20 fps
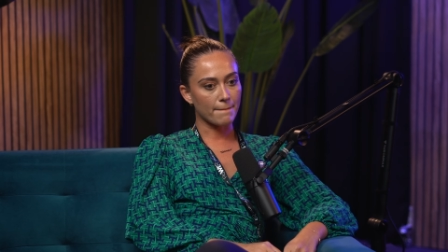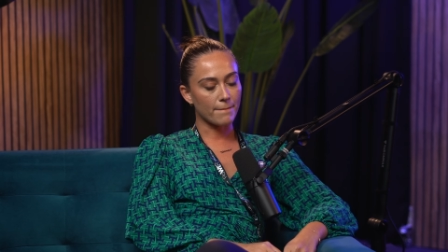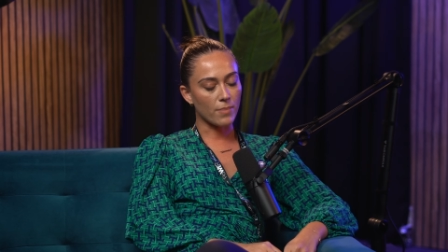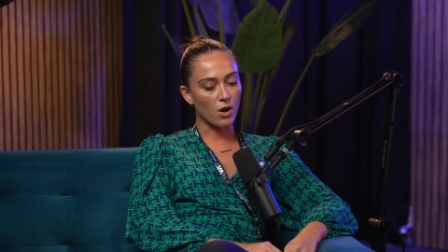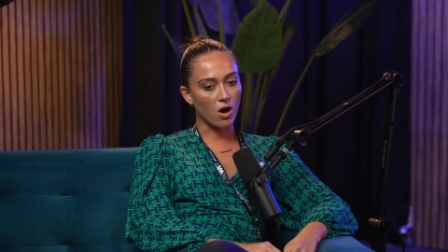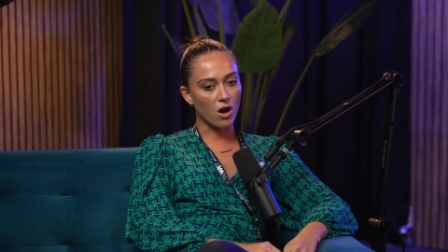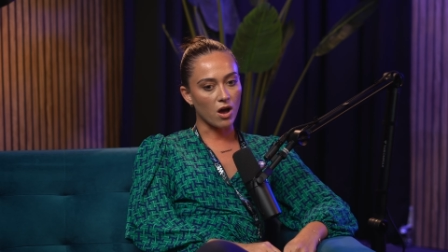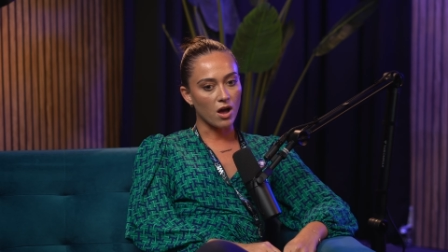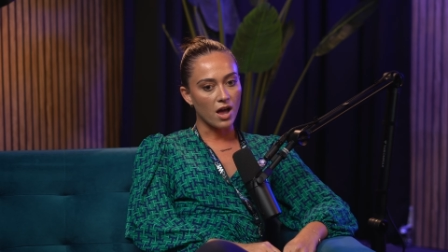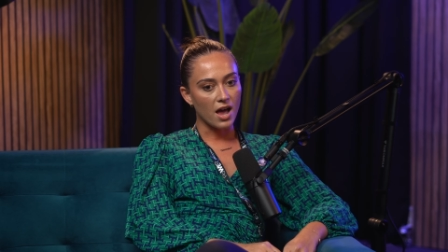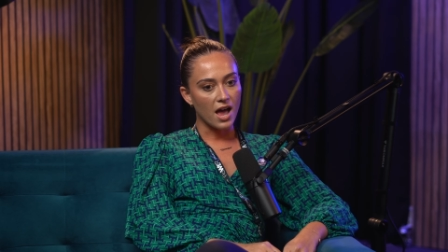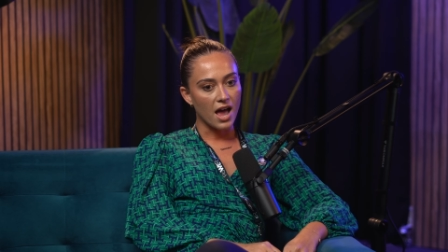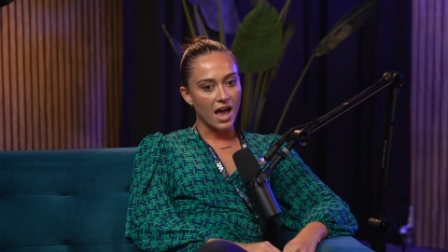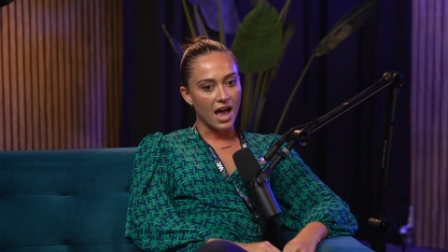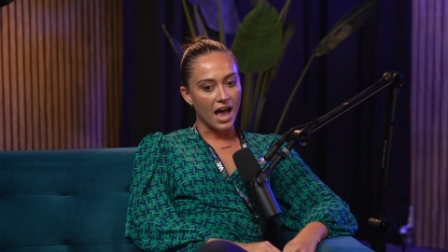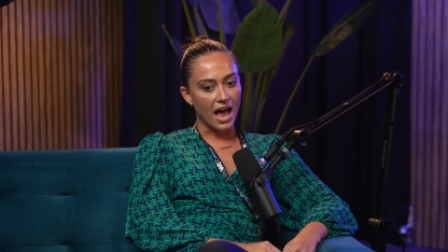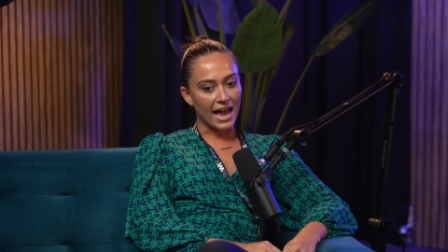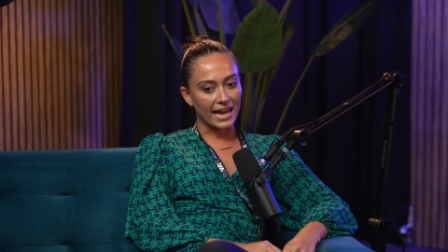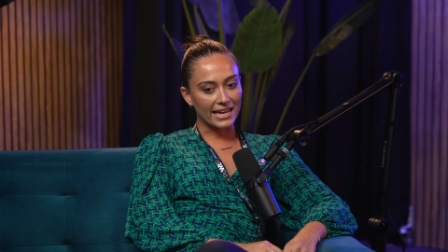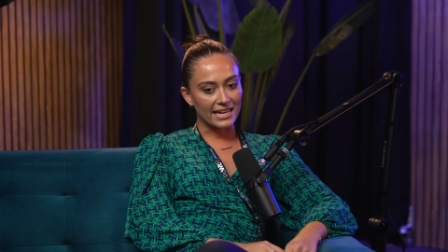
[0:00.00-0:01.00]
But
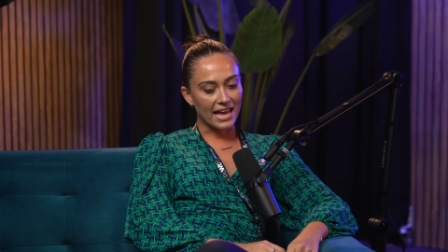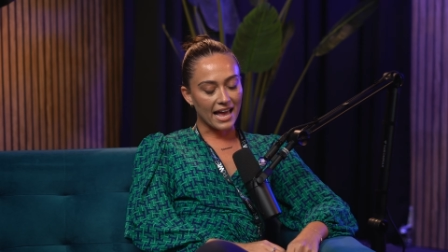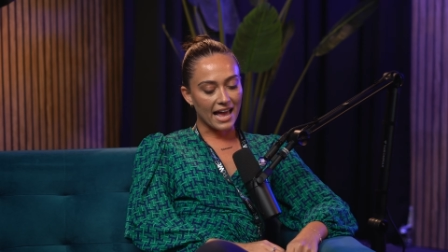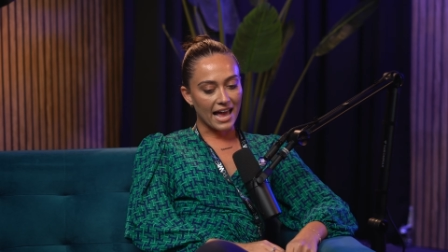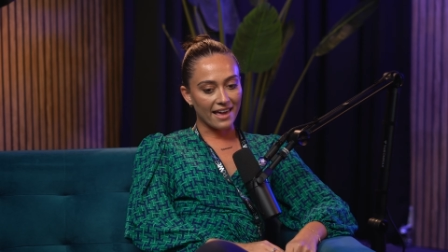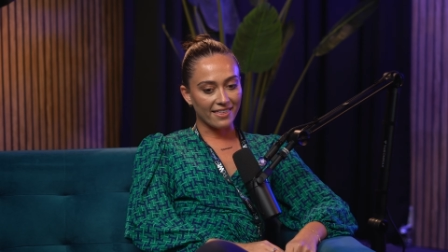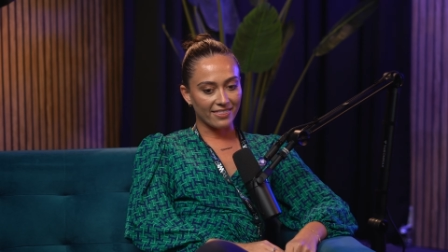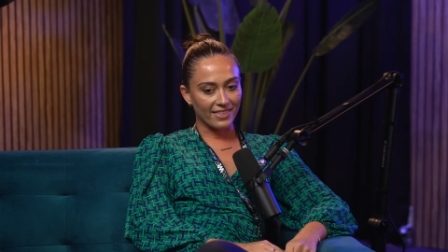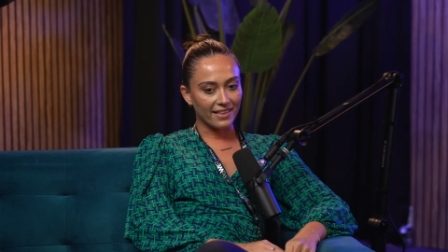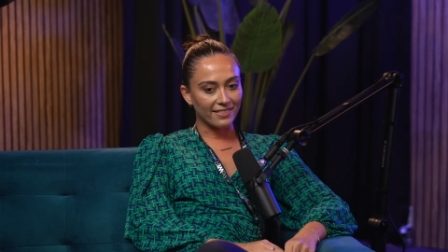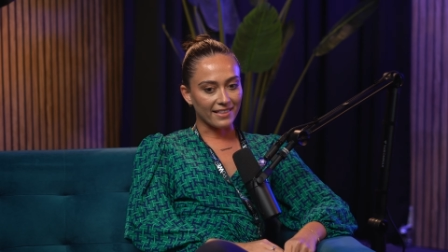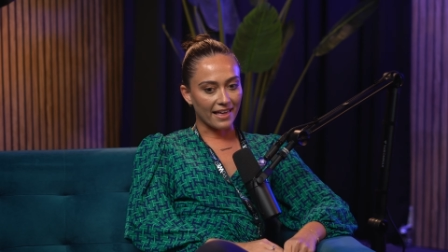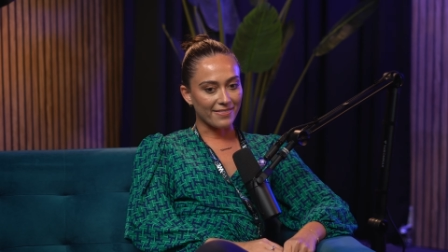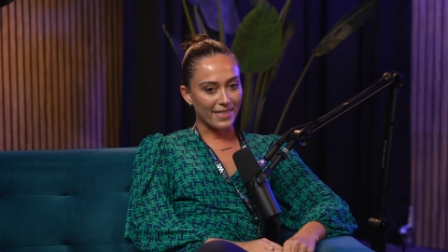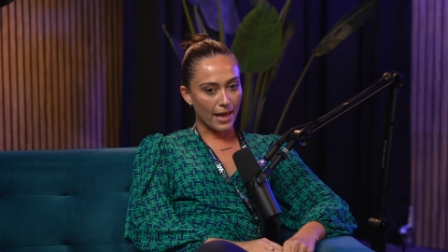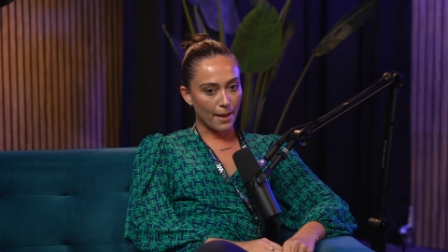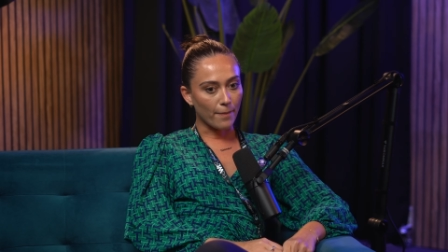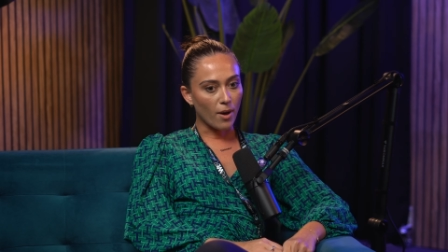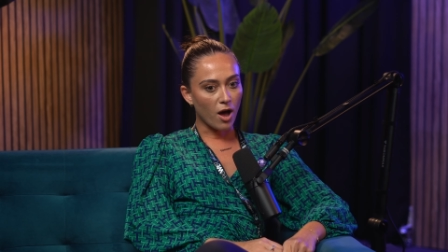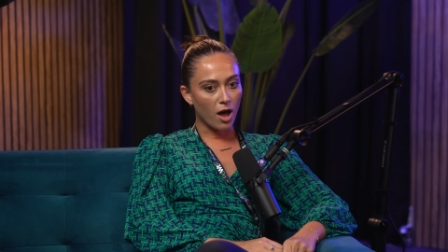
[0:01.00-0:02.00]
I, I think like
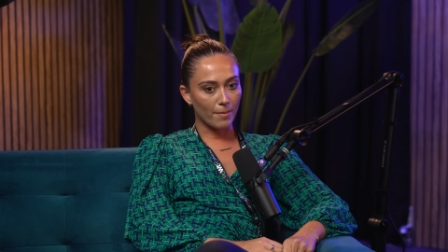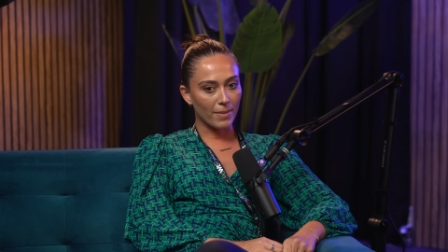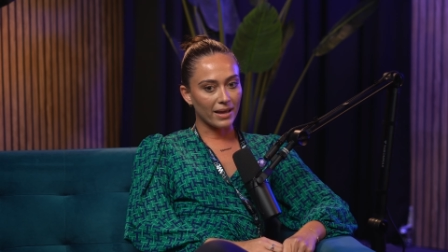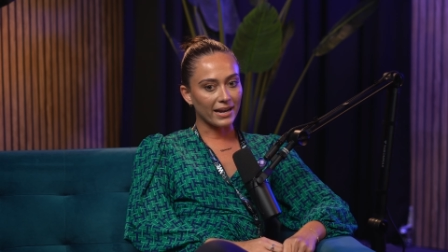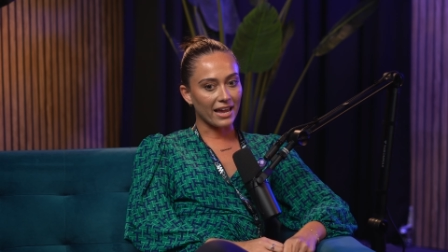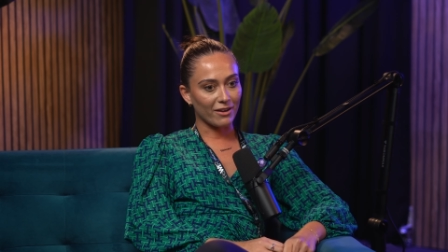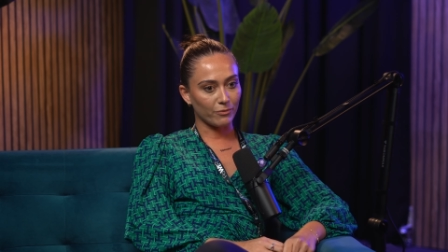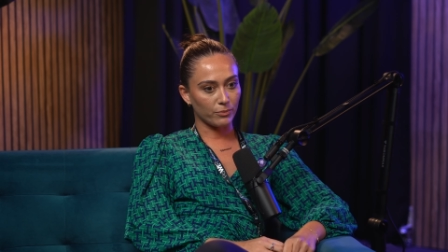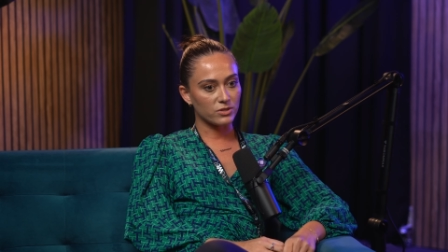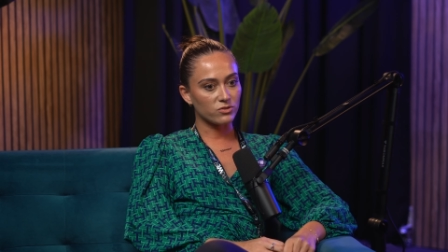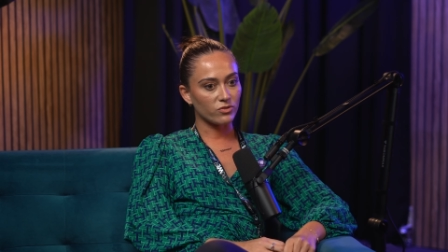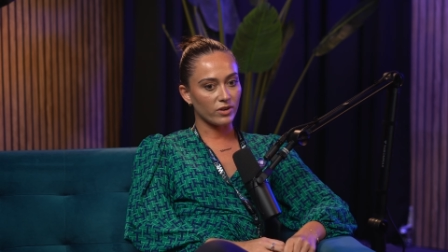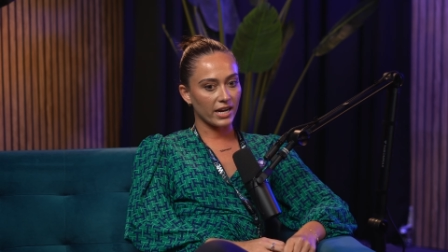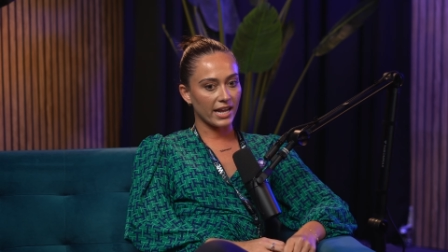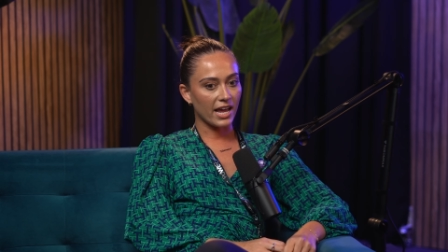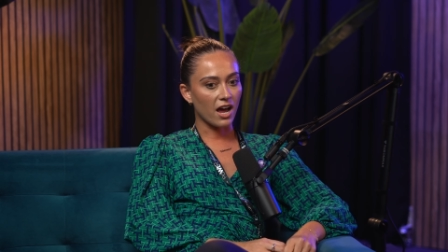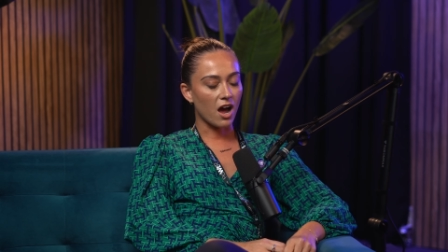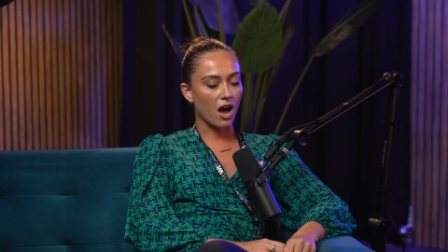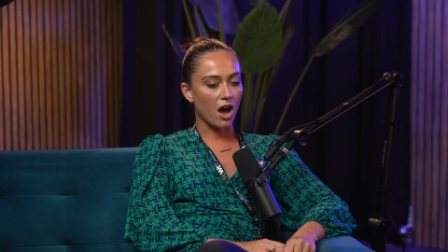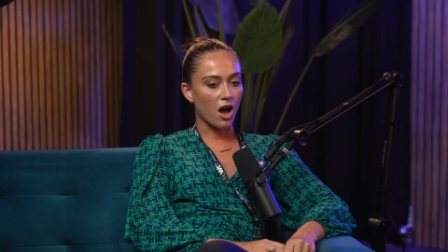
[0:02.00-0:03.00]
that part of my life was really
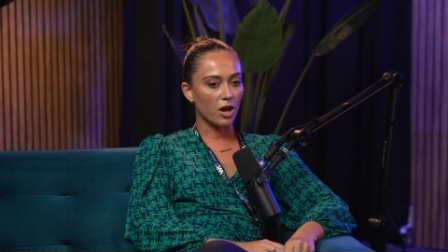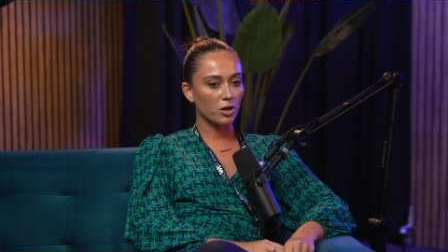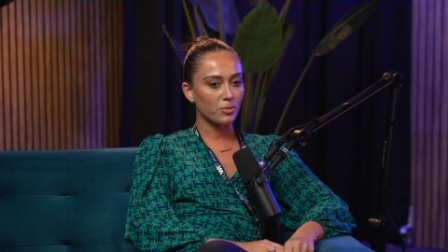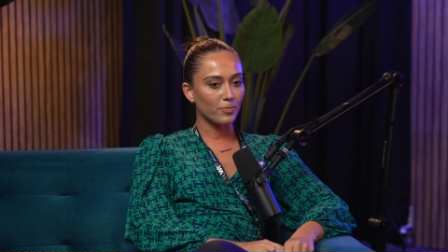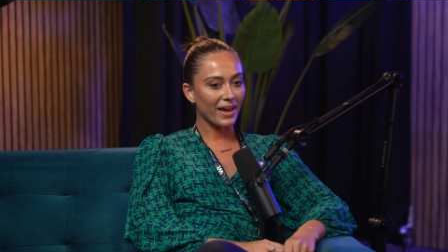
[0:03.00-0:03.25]
hard.